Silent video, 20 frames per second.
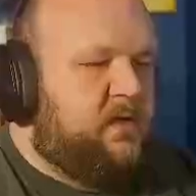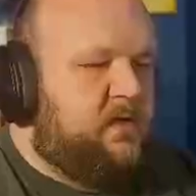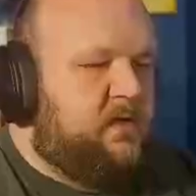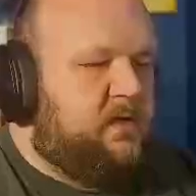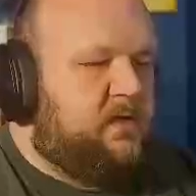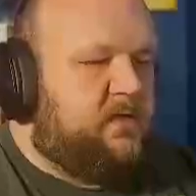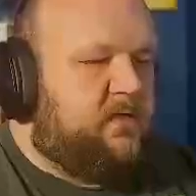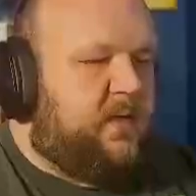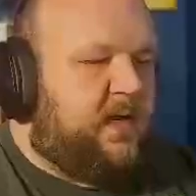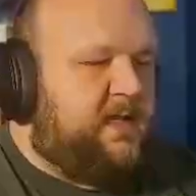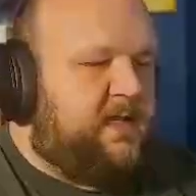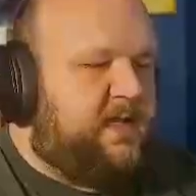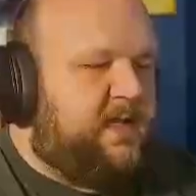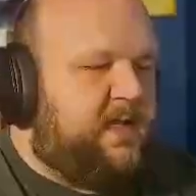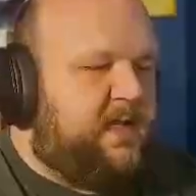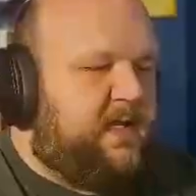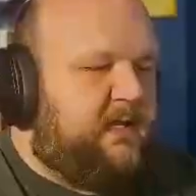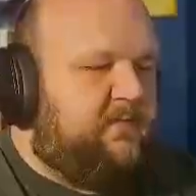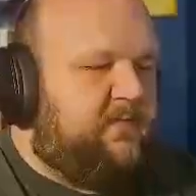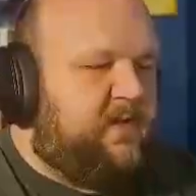So I
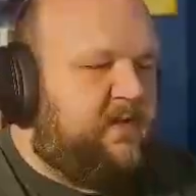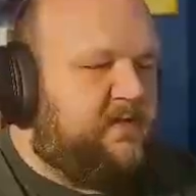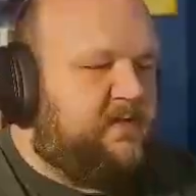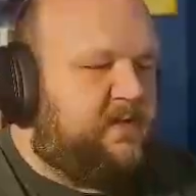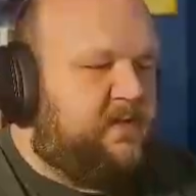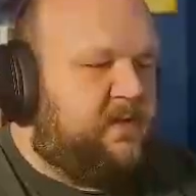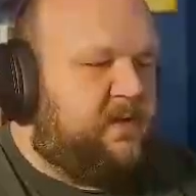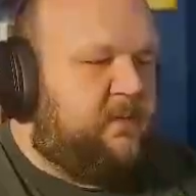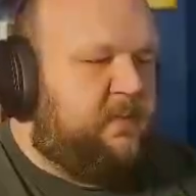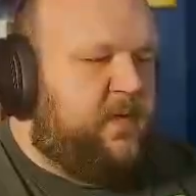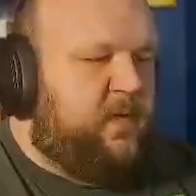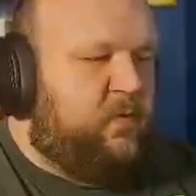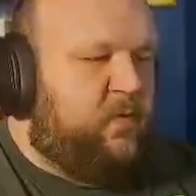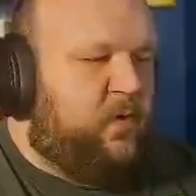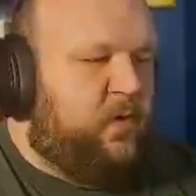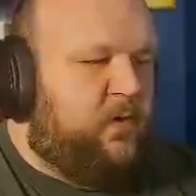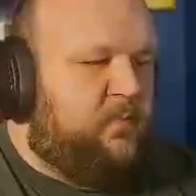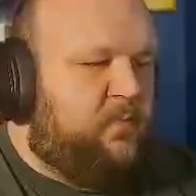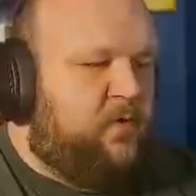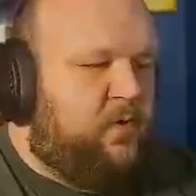think if there's a little bit of
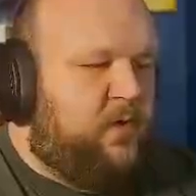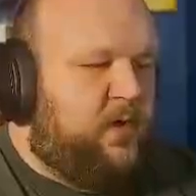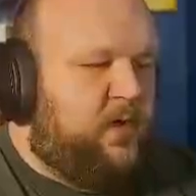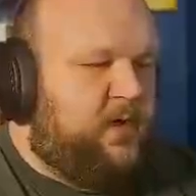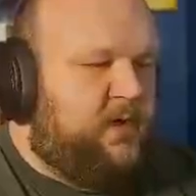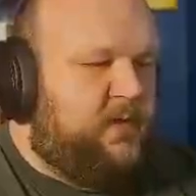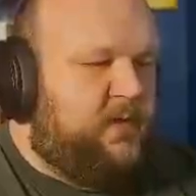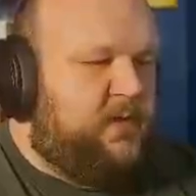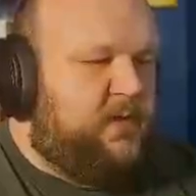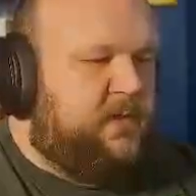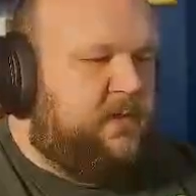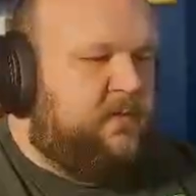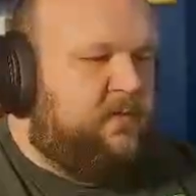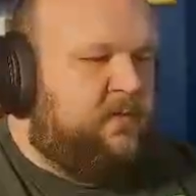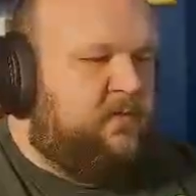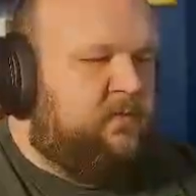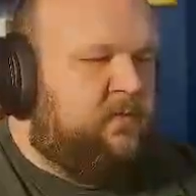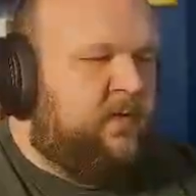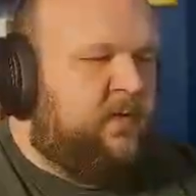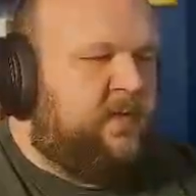work put
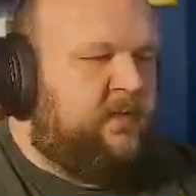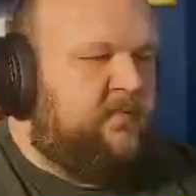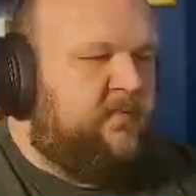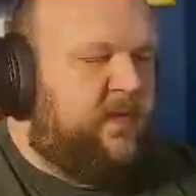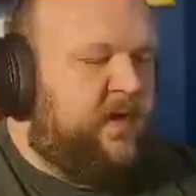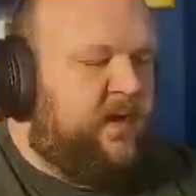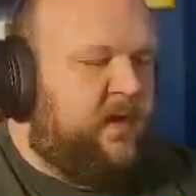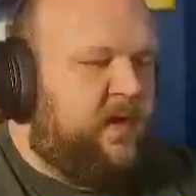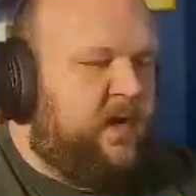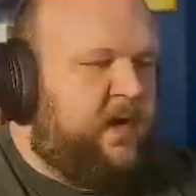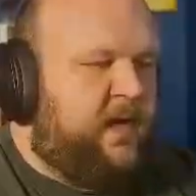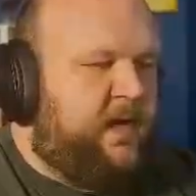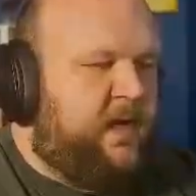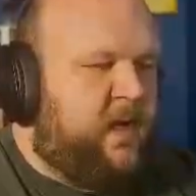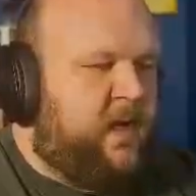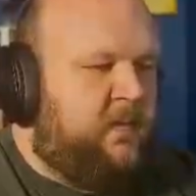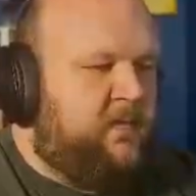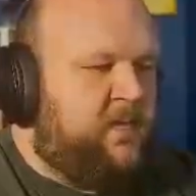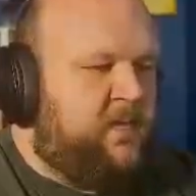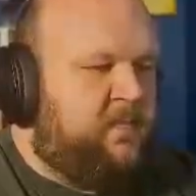into really varying
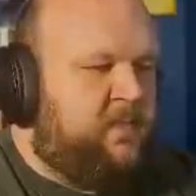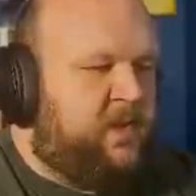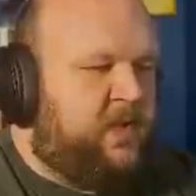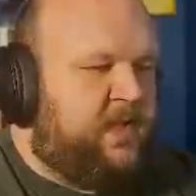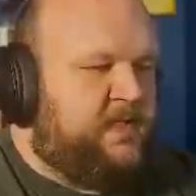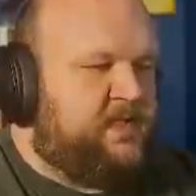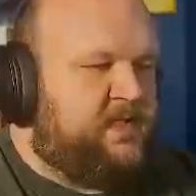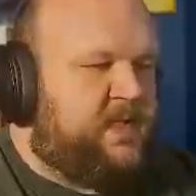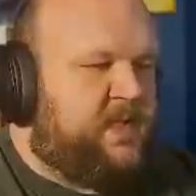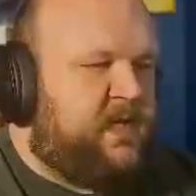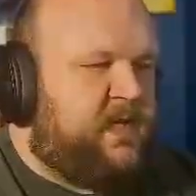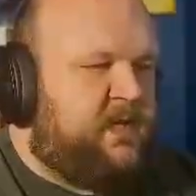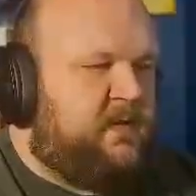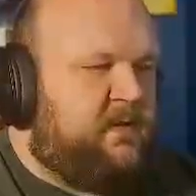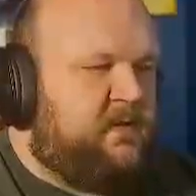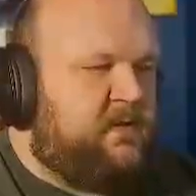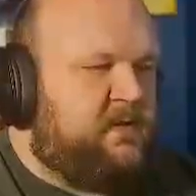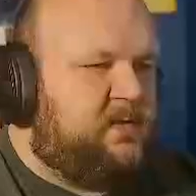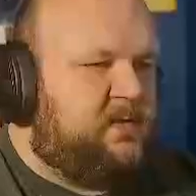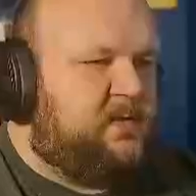up the
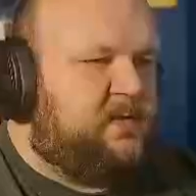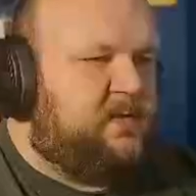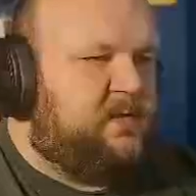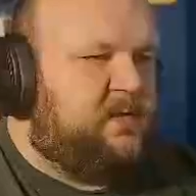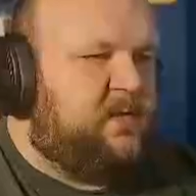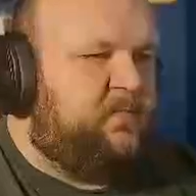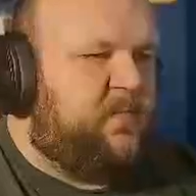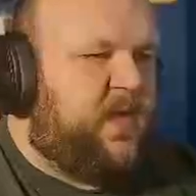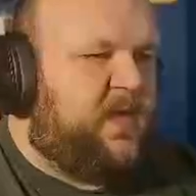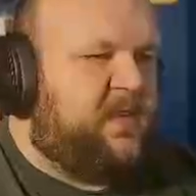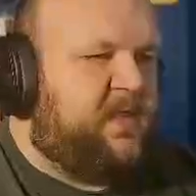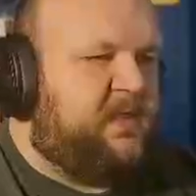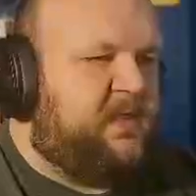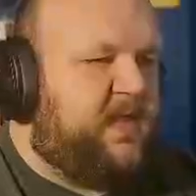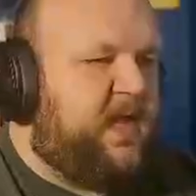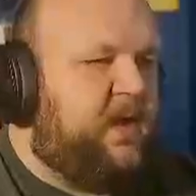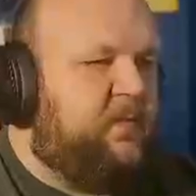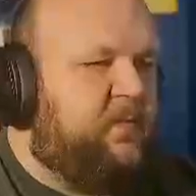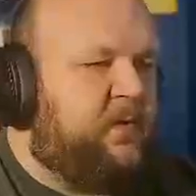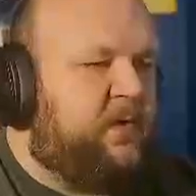playstyles, I think
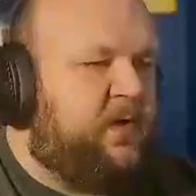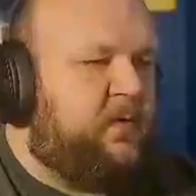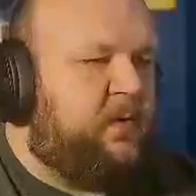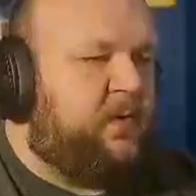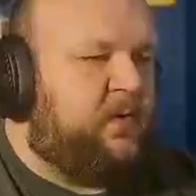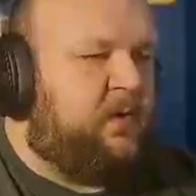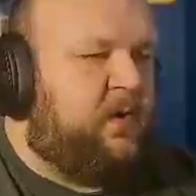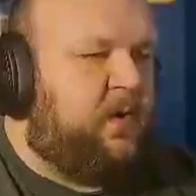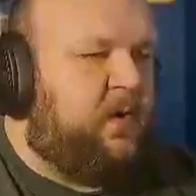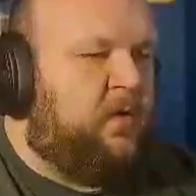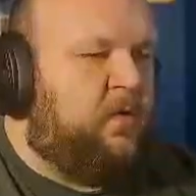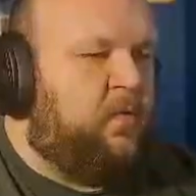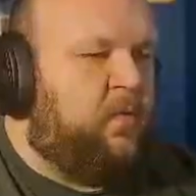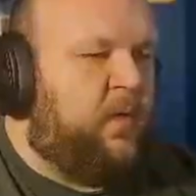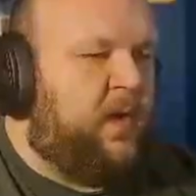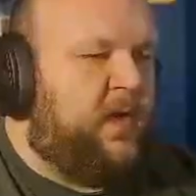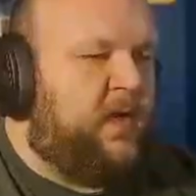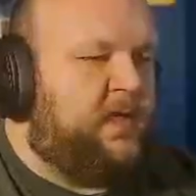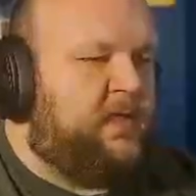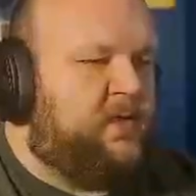that would go a long
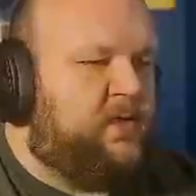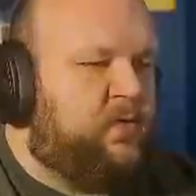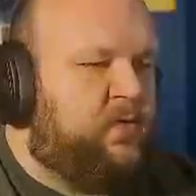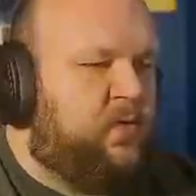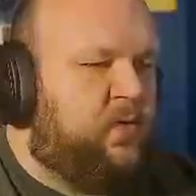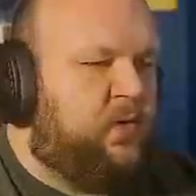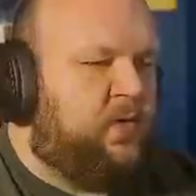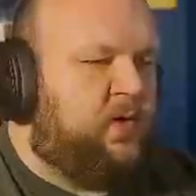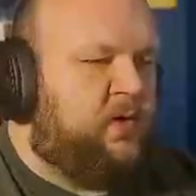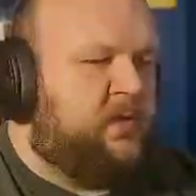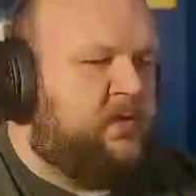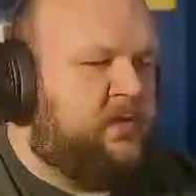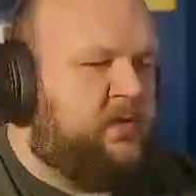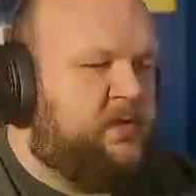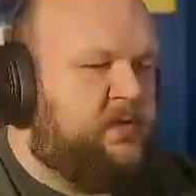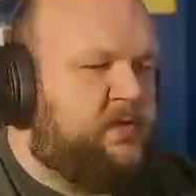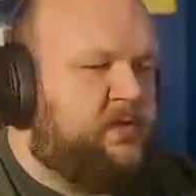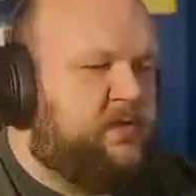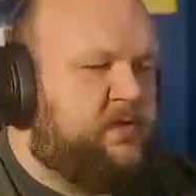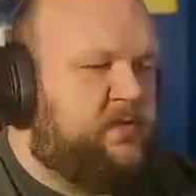way
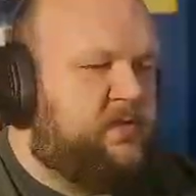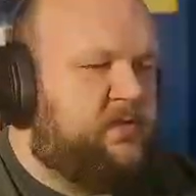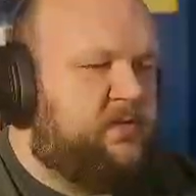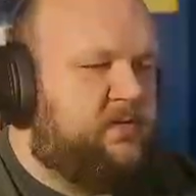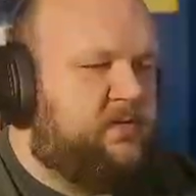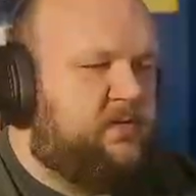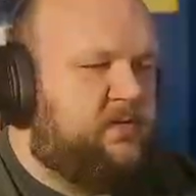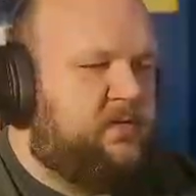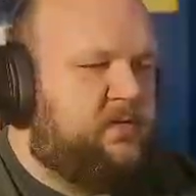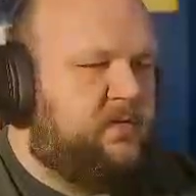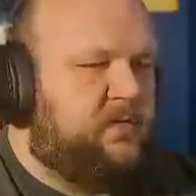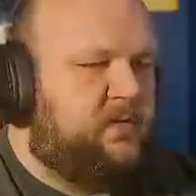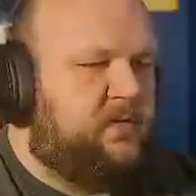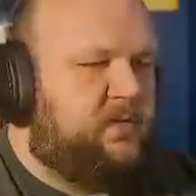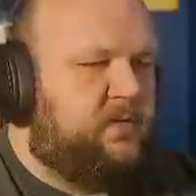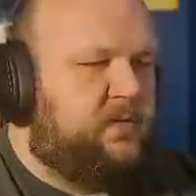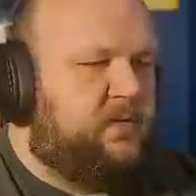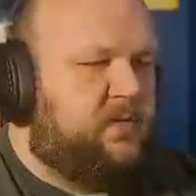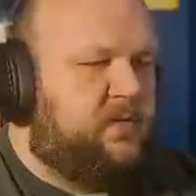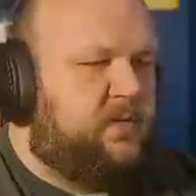towards
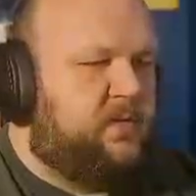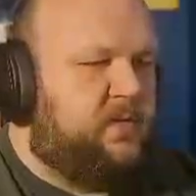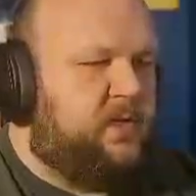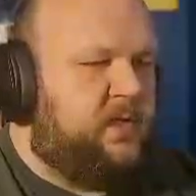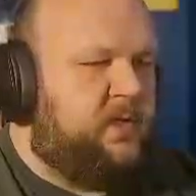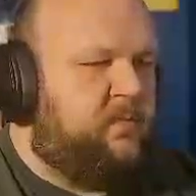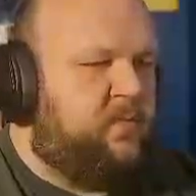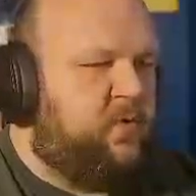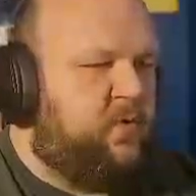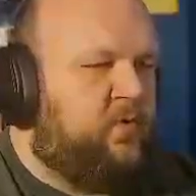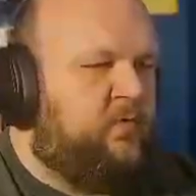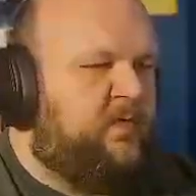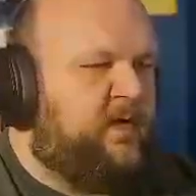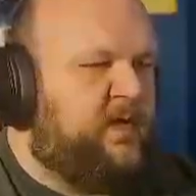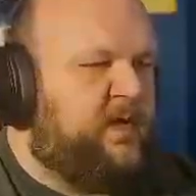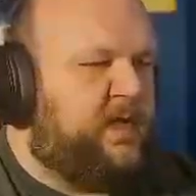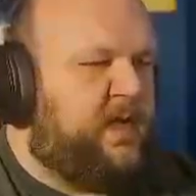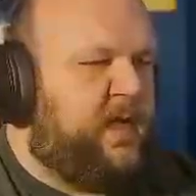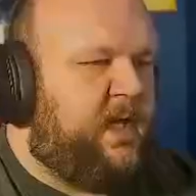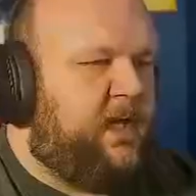improving
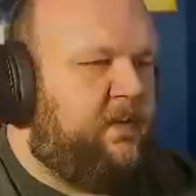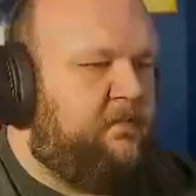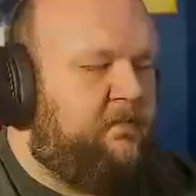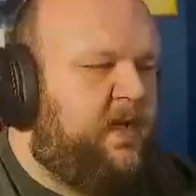the game.